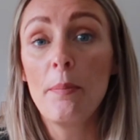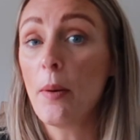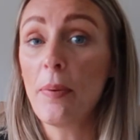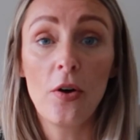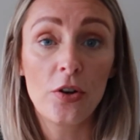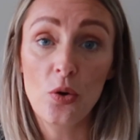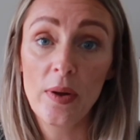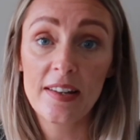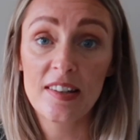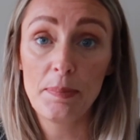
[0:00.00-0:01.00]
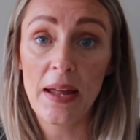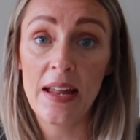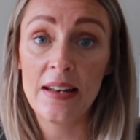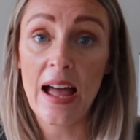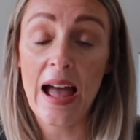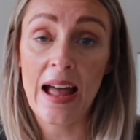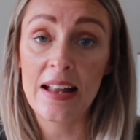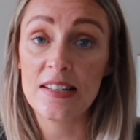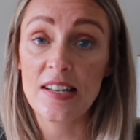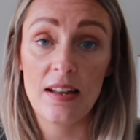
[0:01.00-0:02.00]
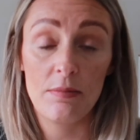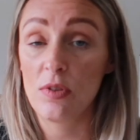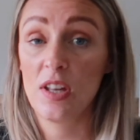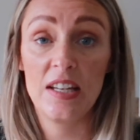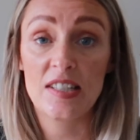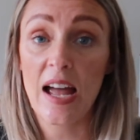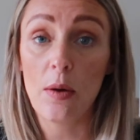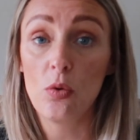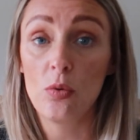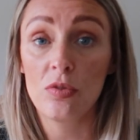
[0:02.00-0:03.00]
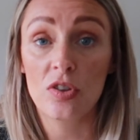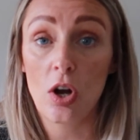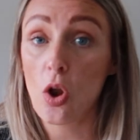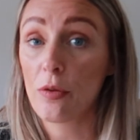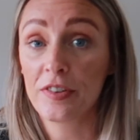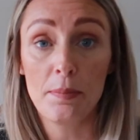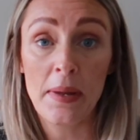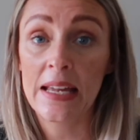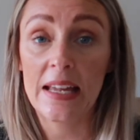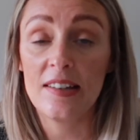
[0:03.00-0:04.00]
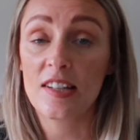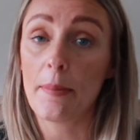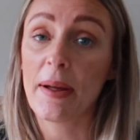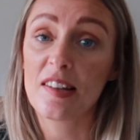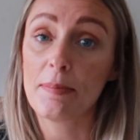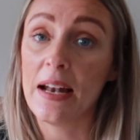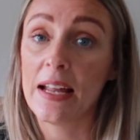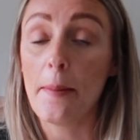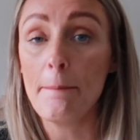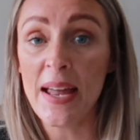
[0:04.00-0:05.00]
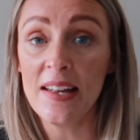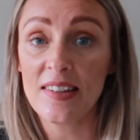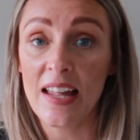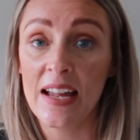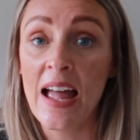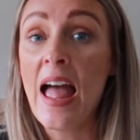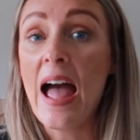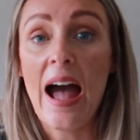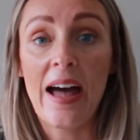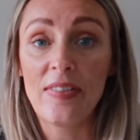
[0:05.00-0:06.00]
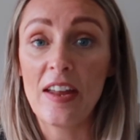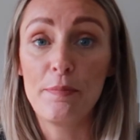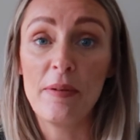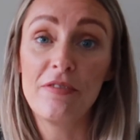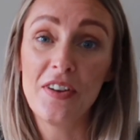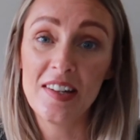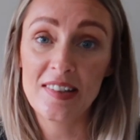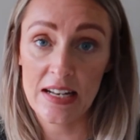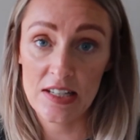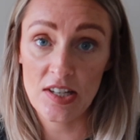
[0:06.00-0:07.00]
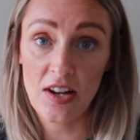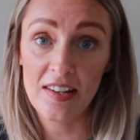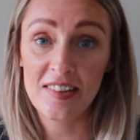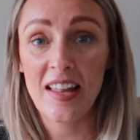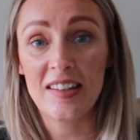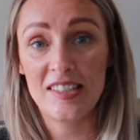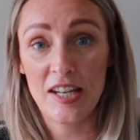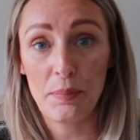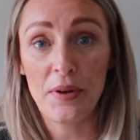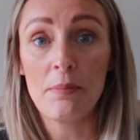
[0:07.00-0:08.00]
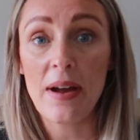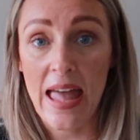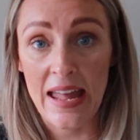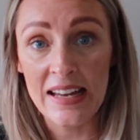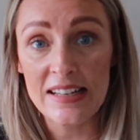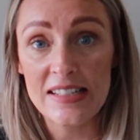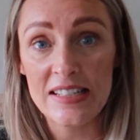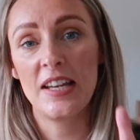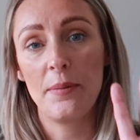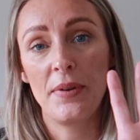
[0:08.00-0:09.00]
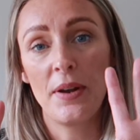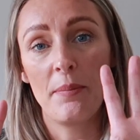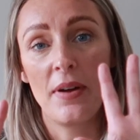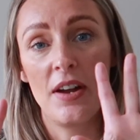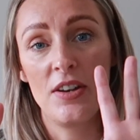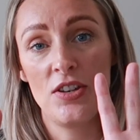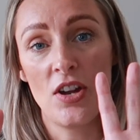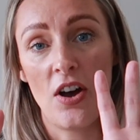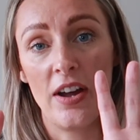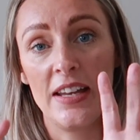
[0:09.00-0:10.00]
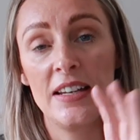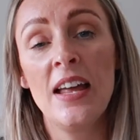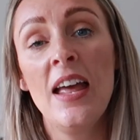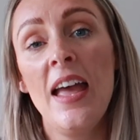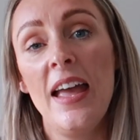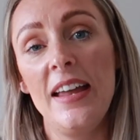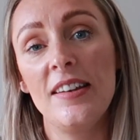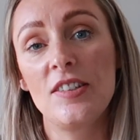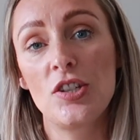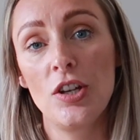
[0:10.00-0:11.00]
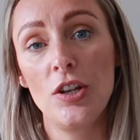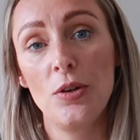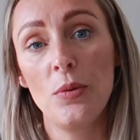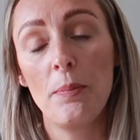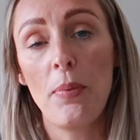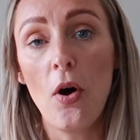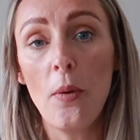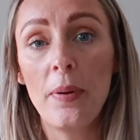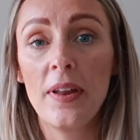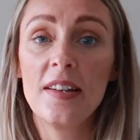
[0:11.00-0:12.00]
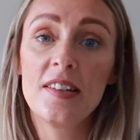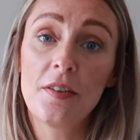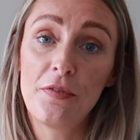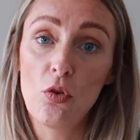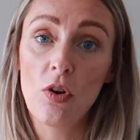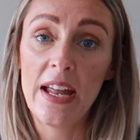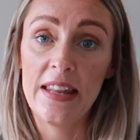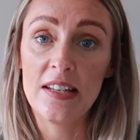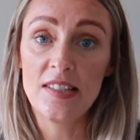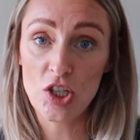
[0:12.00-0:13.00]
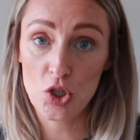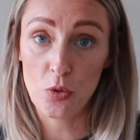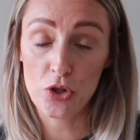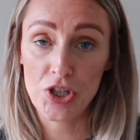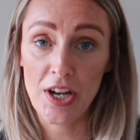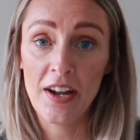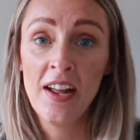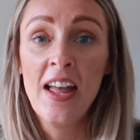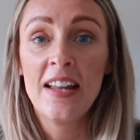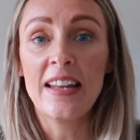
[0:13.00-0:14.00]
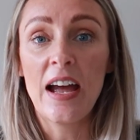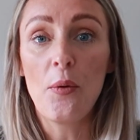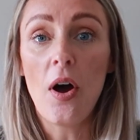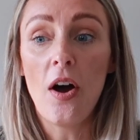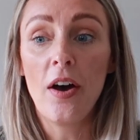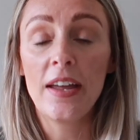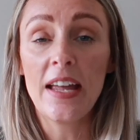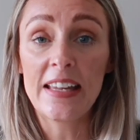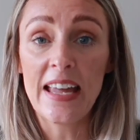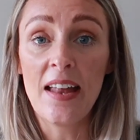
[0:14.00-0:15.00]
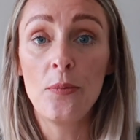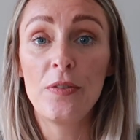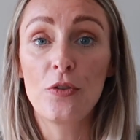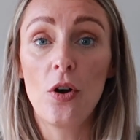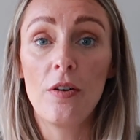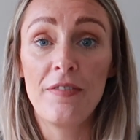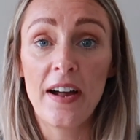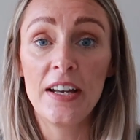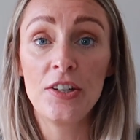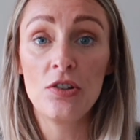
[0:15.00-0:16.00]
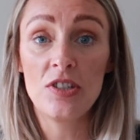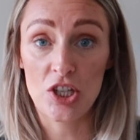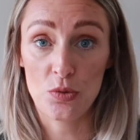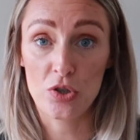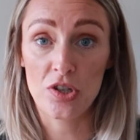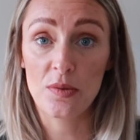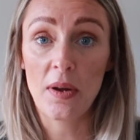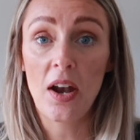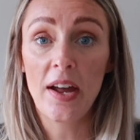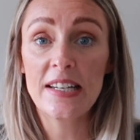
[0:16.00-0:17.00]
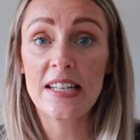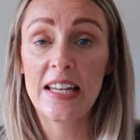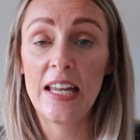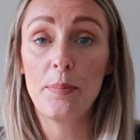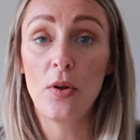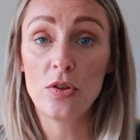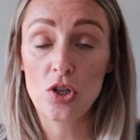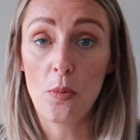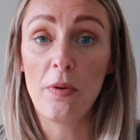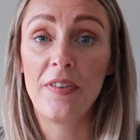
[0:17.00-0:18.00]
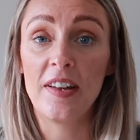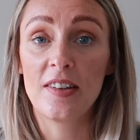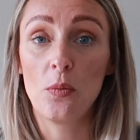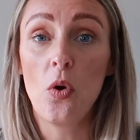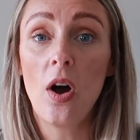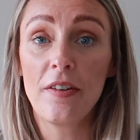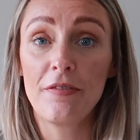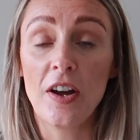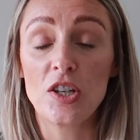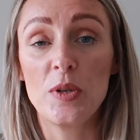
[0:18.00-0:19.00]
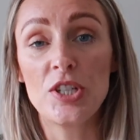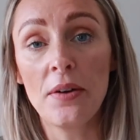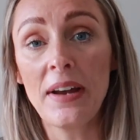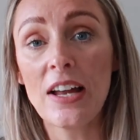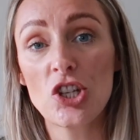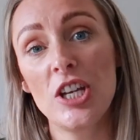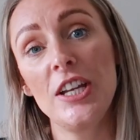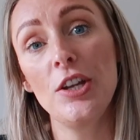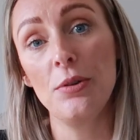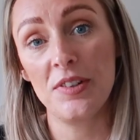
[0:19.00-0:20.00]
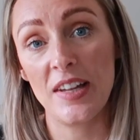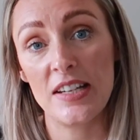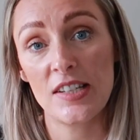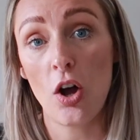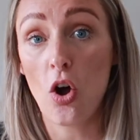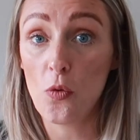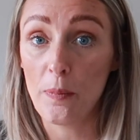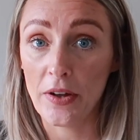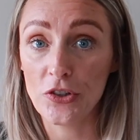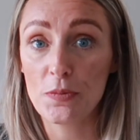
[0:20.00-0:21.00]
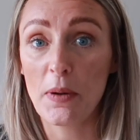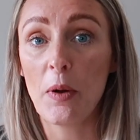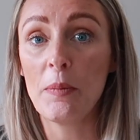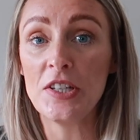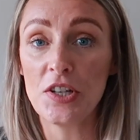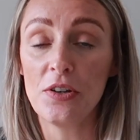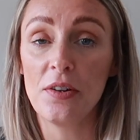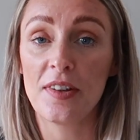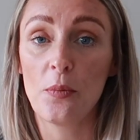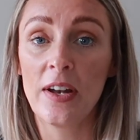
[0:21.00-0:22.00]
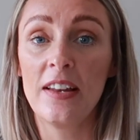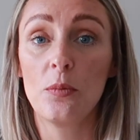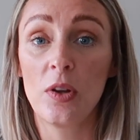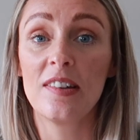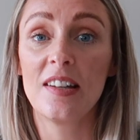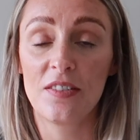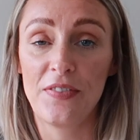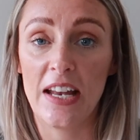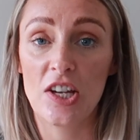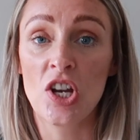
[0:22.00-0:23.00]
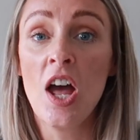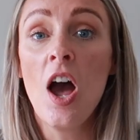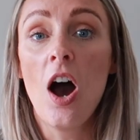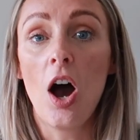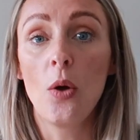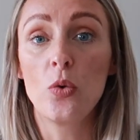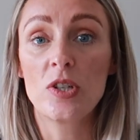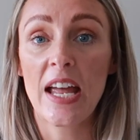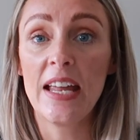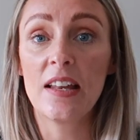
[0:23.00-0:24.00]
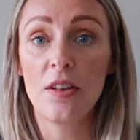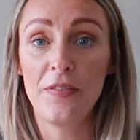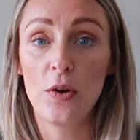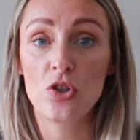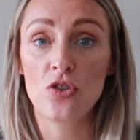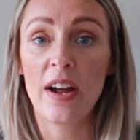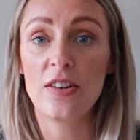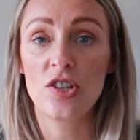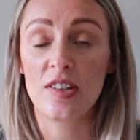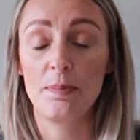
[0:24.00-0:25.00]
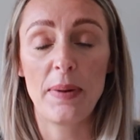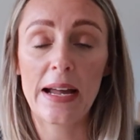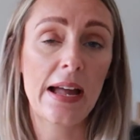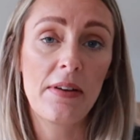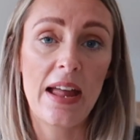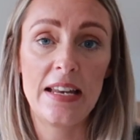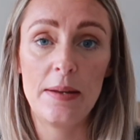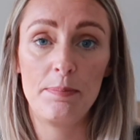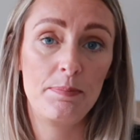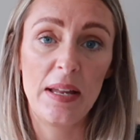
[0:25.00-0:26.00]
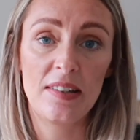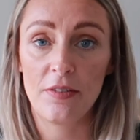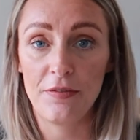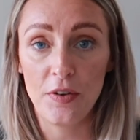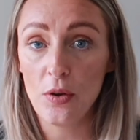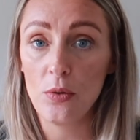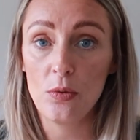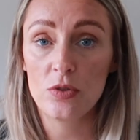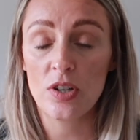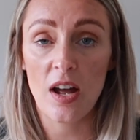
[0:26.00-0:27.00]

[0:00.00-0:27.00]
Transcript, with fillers: pop it on a quick spin, and the towels, cloths, minkies come out smelling amazing and they've been fully sanitized. So that's tip number eight. Tip number nine is to pop Zoflora in the dishwasher. Now I, again, we've got a fairly new dishwasher, so I like to keep on top of it. So what I find, we don't actually use it a whole bunch, but when we do use it, when it once it's finished, I will take the filter out, just bang out any bits of food